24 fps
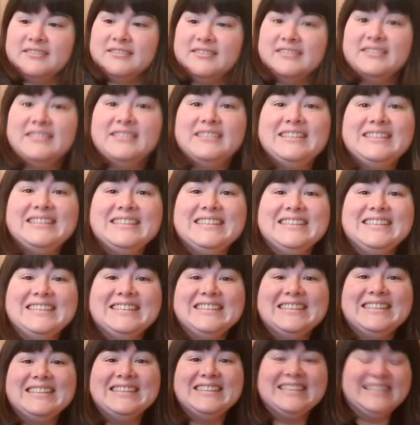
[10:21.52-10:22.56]

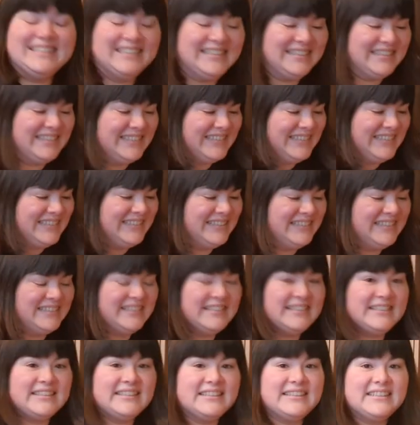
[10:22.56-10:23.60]

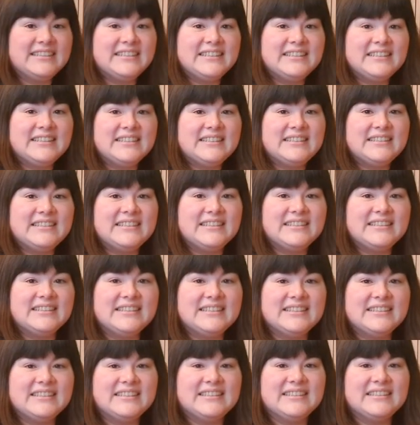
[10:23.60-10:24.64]

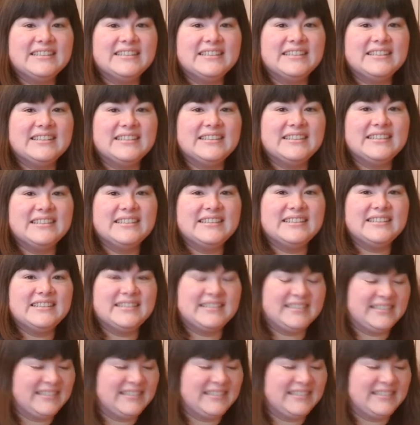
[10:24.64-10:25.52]
No words are spoken by the person on screen.